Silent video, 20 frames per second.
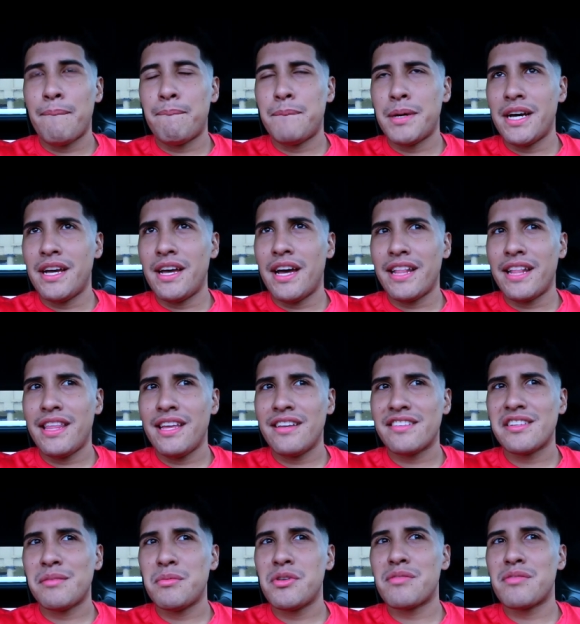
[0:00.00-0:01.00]
but I think
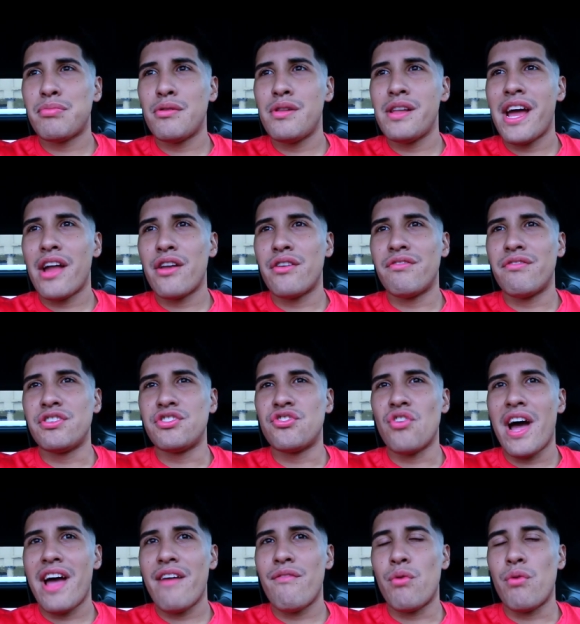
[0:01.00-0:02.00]
someone's pulling out of a
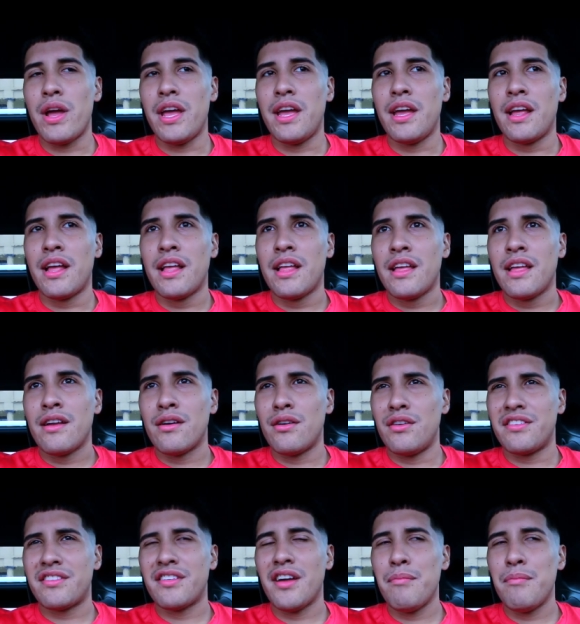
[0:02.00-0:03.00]
driveway
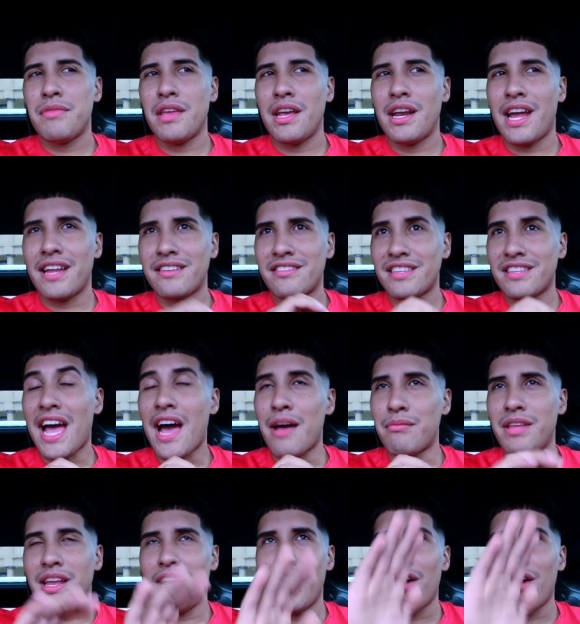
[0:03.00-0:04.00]
or something, and I
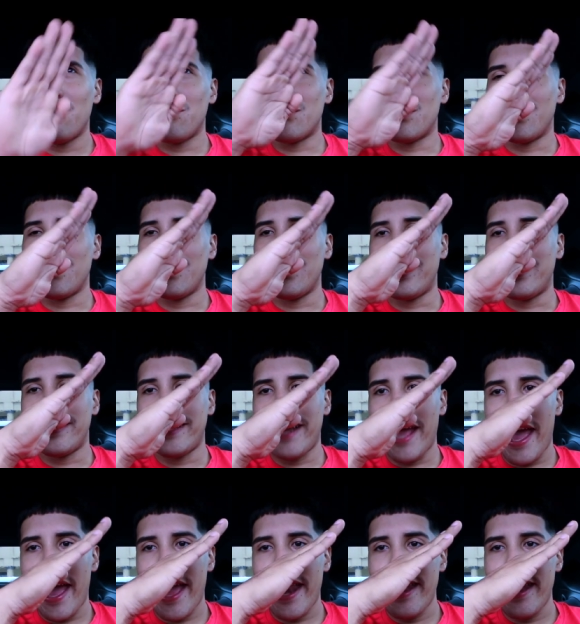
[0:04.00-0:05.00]
stopped, and I was
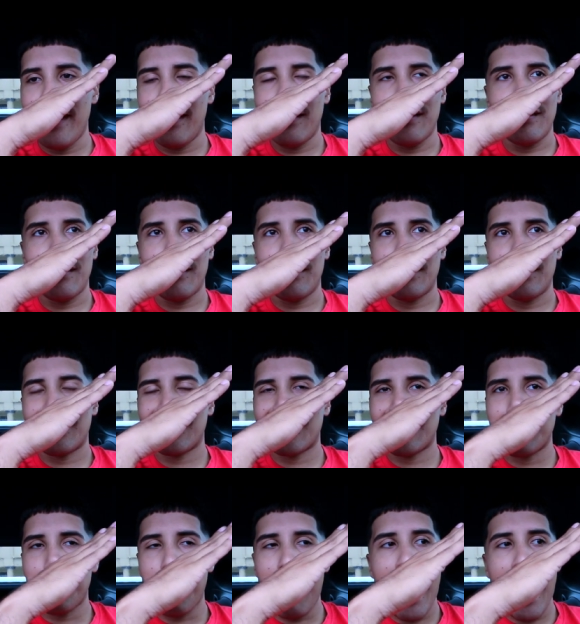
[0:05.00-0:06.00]
dead
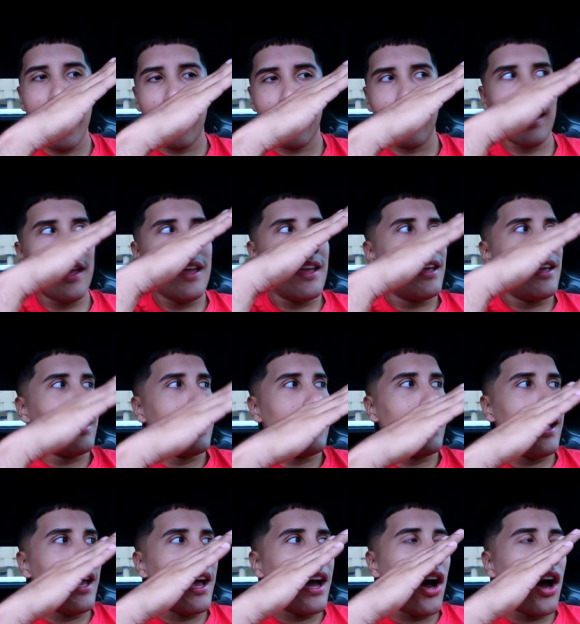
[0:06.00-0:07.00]
smack
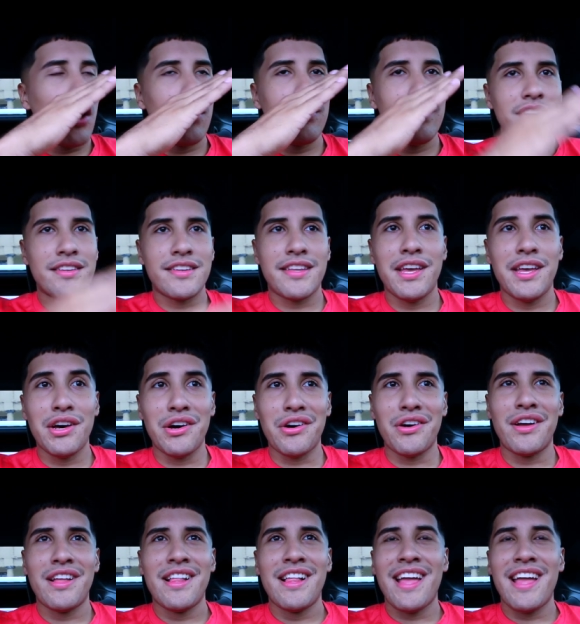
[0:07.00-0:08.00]
on this
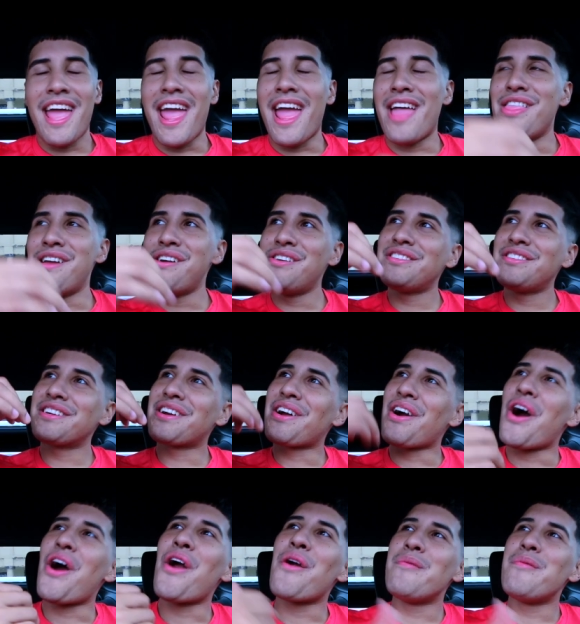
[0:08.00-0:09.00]
hill. And there's a
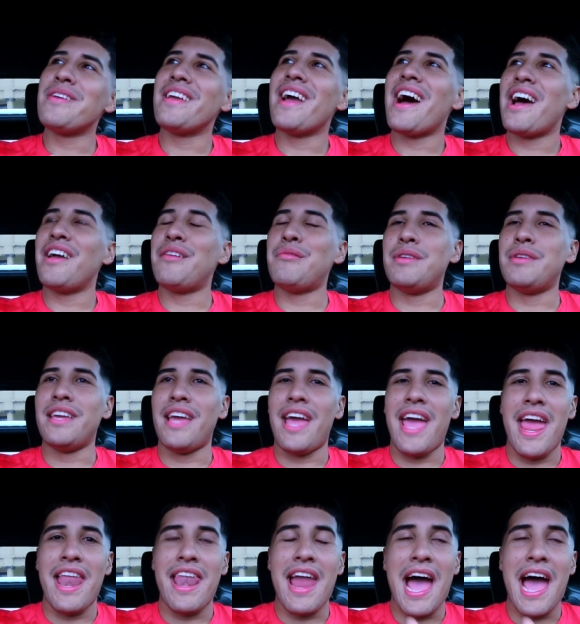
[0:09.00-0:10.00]
car behind me,
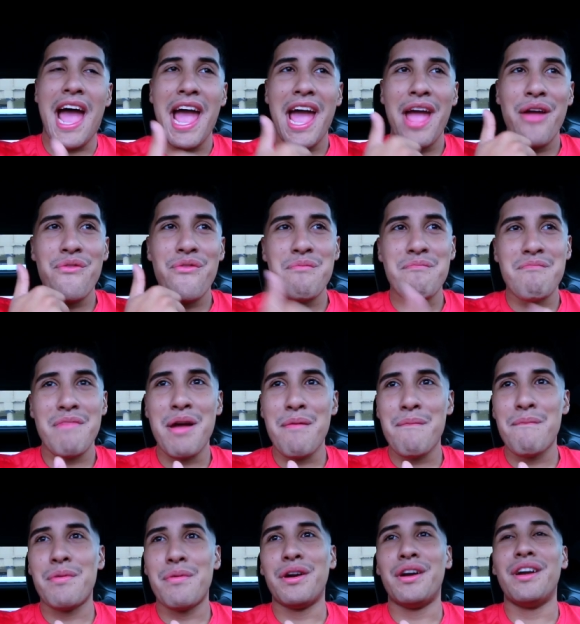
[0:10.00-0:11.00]
and I
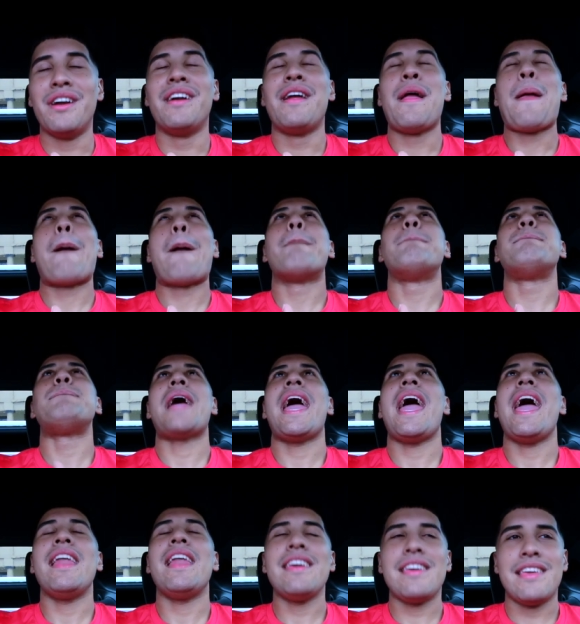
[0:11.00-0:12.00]
remember
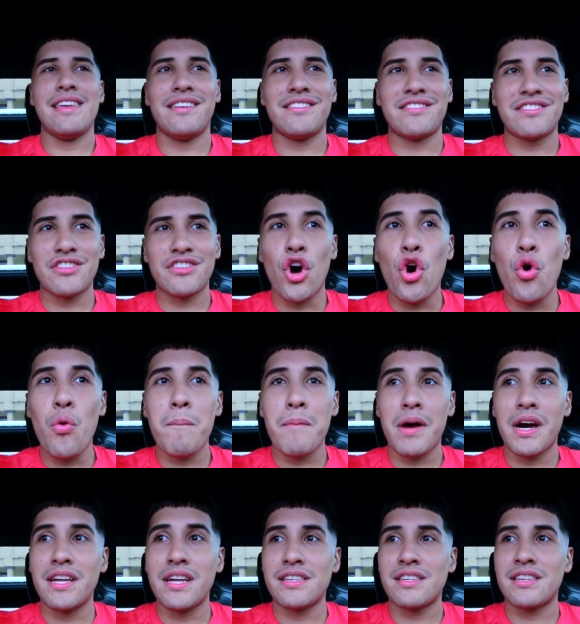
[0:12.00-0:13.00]
panicking so
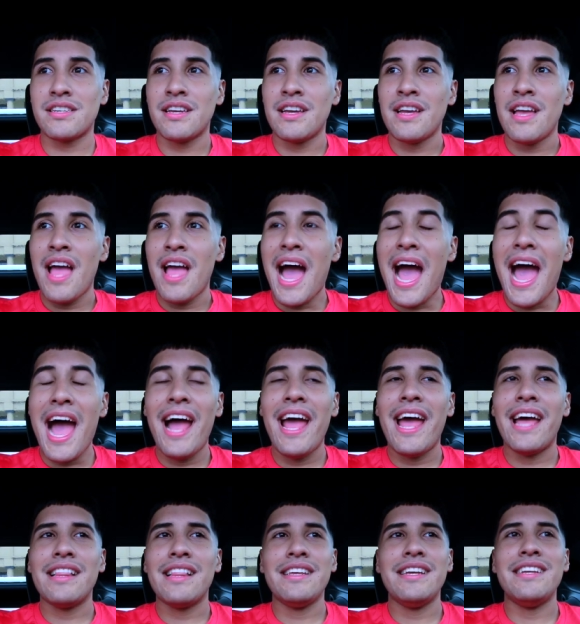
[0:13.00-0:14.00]
much. I
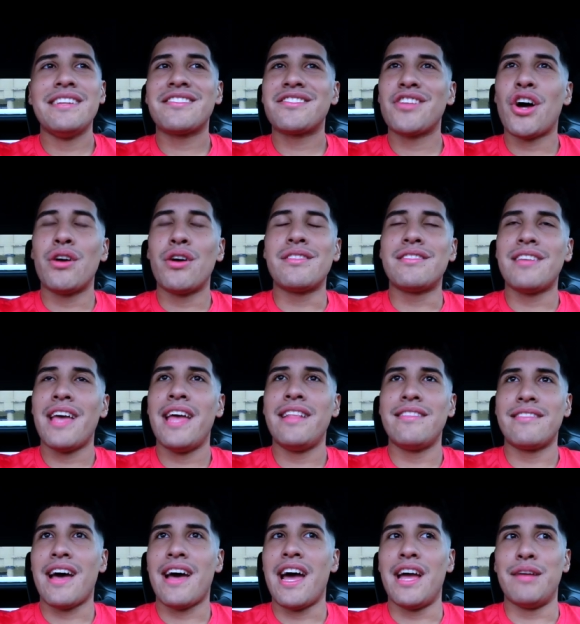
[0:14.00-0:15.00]
at least thought
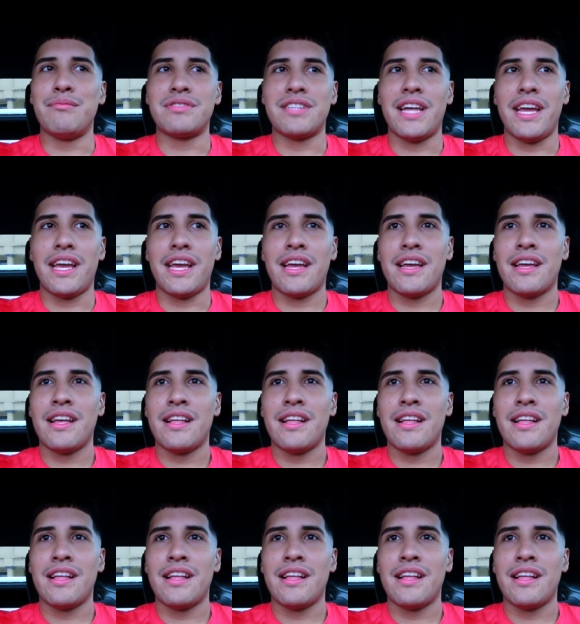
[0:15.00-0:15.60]
10 times, like,